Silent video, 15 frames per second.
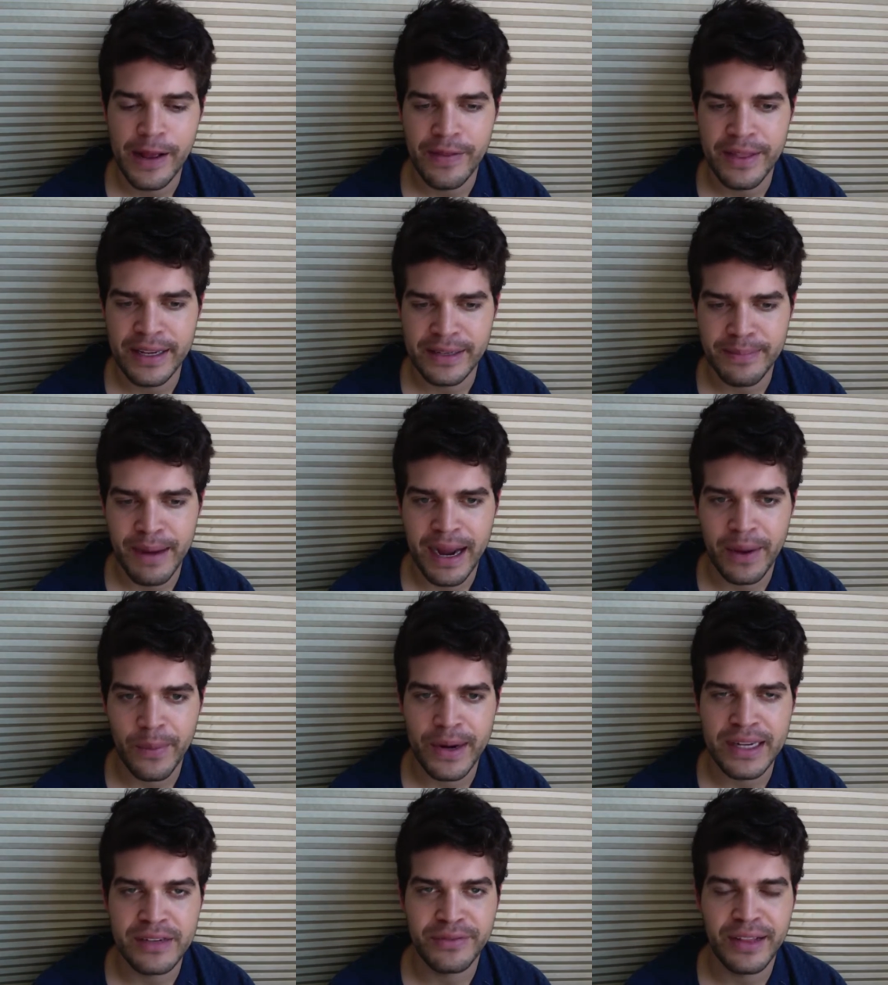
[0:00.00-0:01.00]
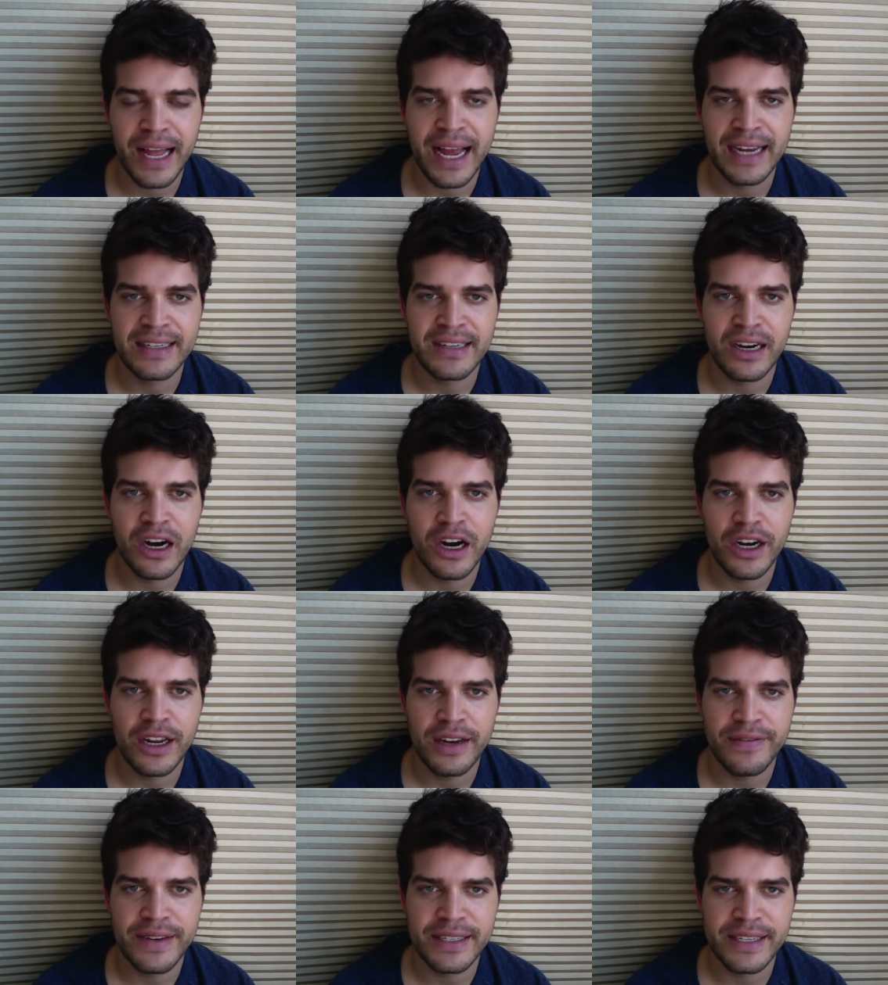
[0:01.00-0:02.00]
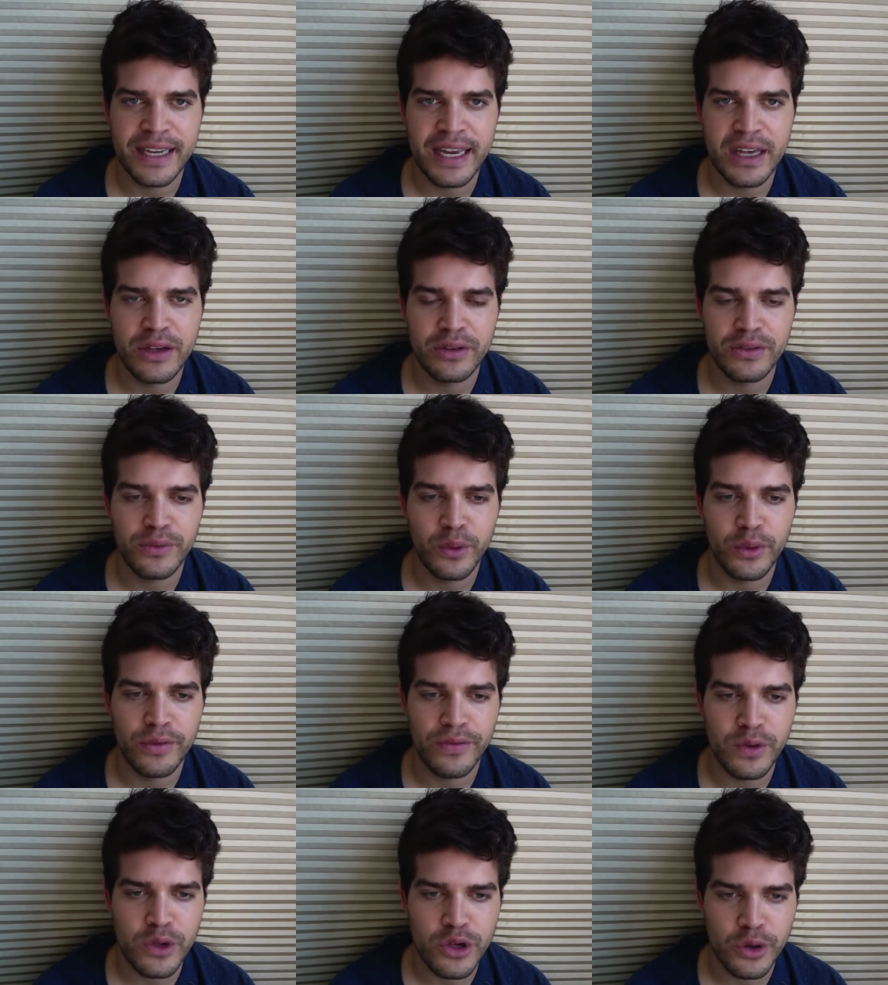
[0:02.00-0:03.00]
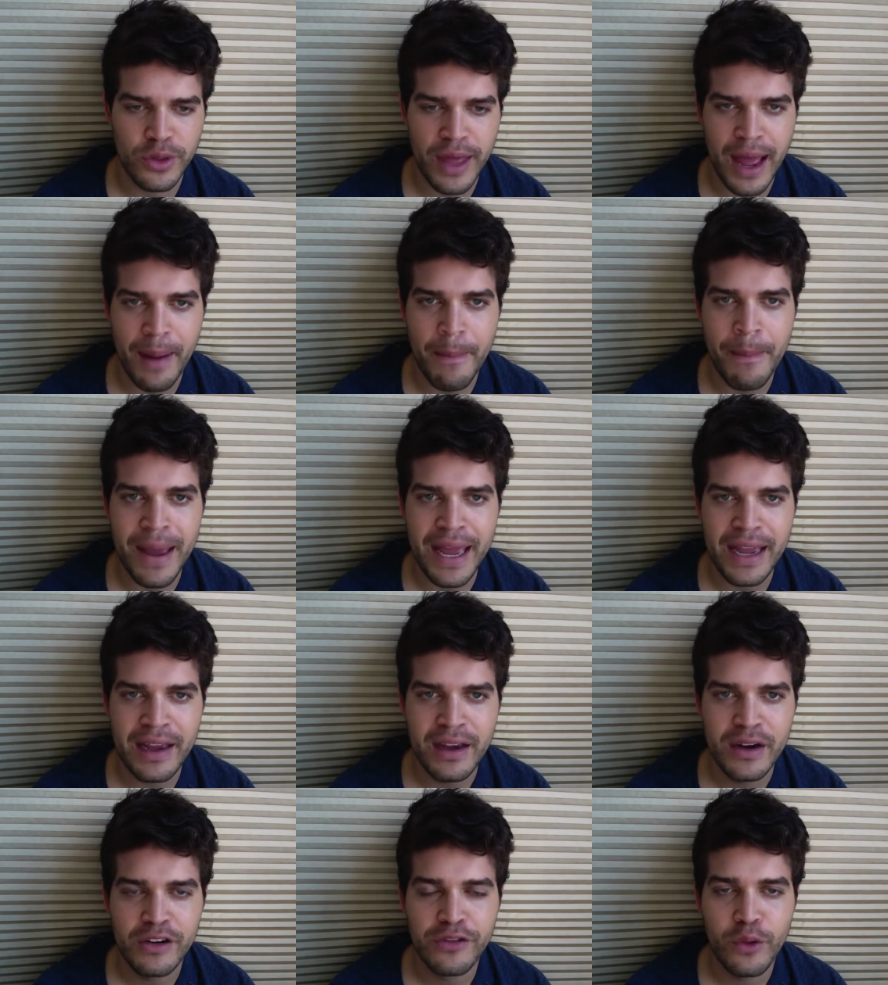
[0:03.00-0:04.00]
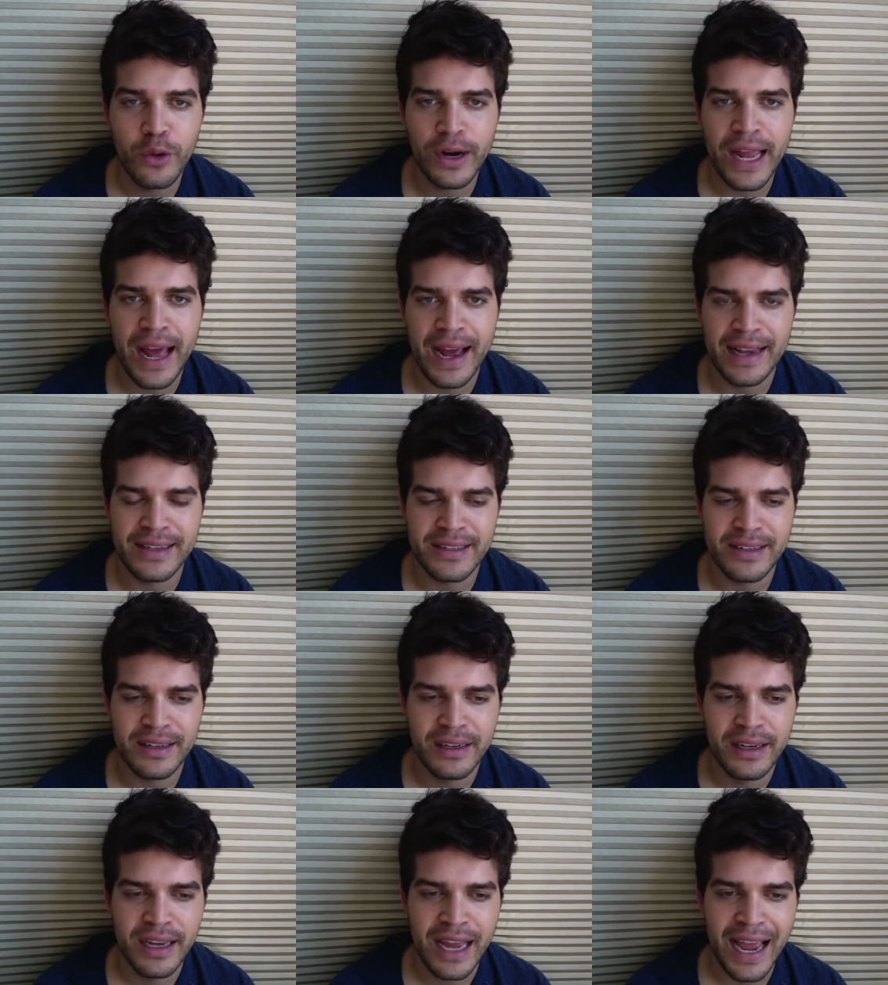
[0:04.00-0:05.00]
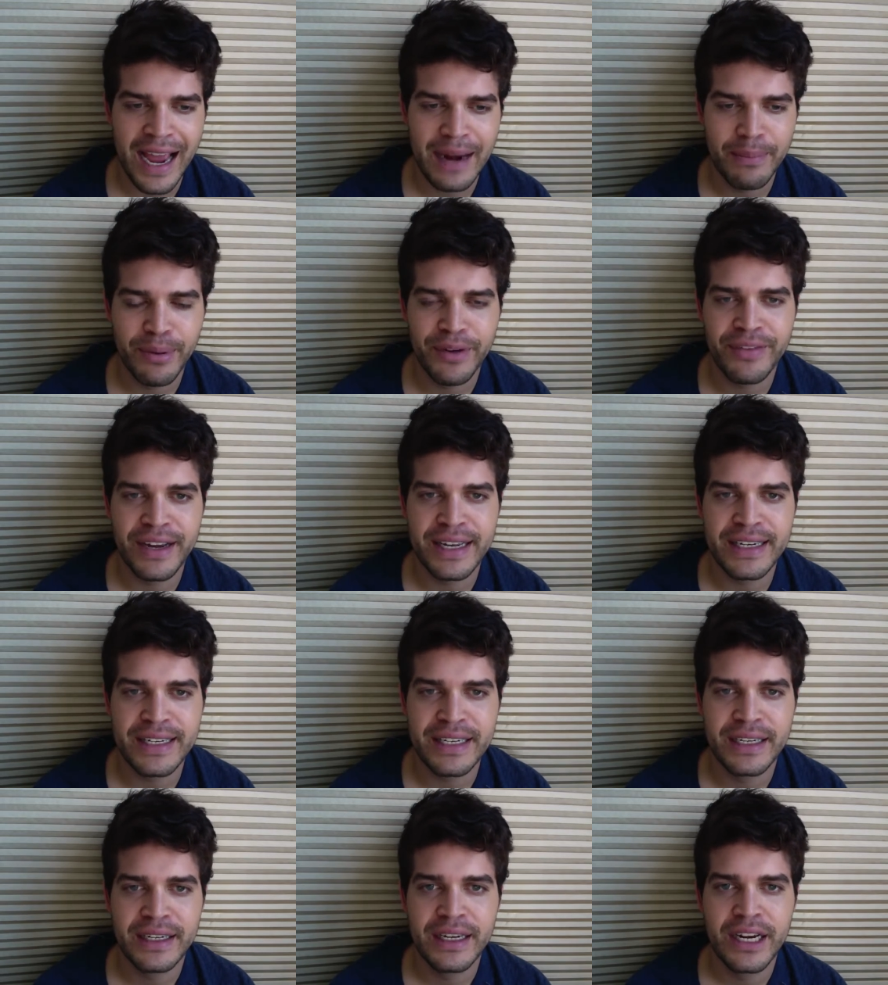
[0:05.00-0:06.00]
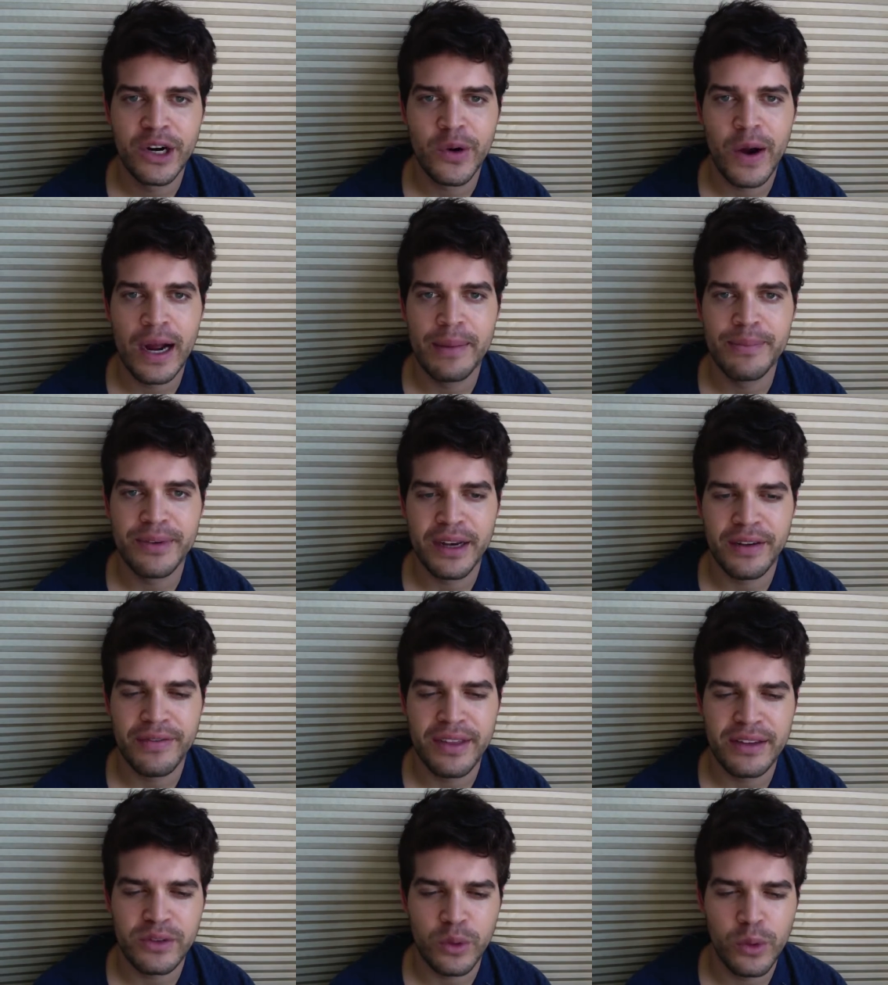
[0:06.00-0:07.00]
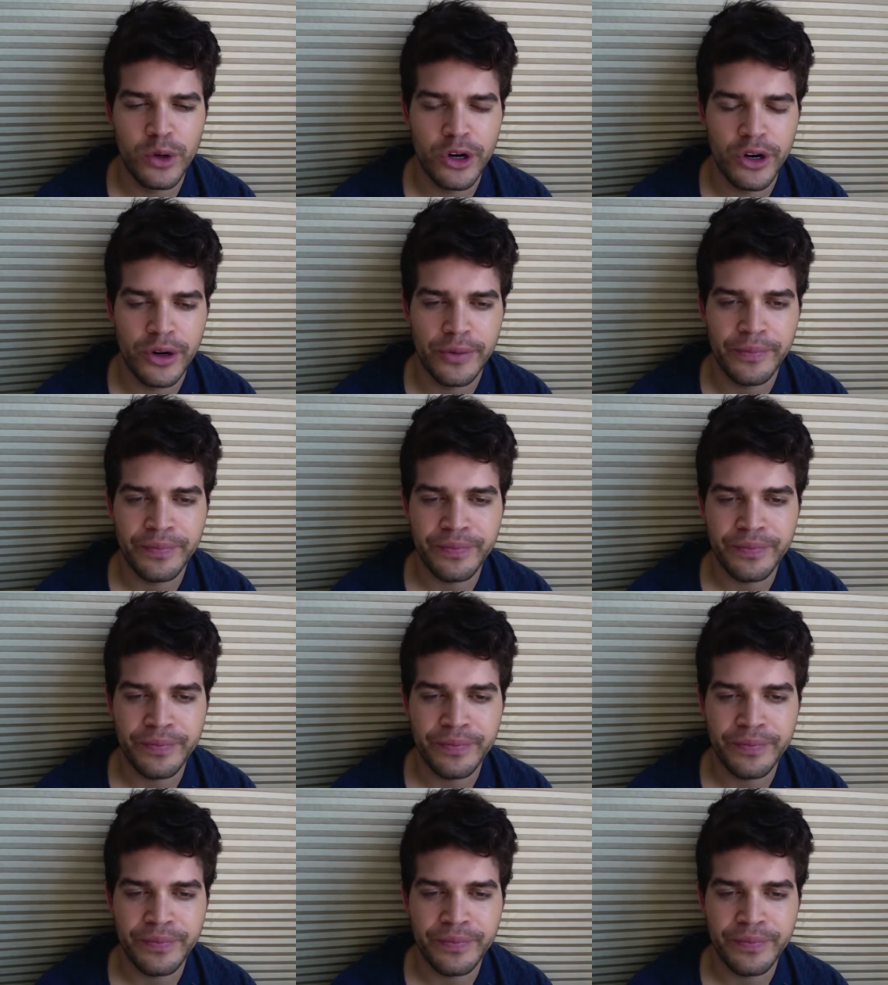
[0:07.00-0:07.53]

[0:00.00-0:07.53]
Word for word: This might raise flags on investigations for the future that may forecast and prevent crimes of this order.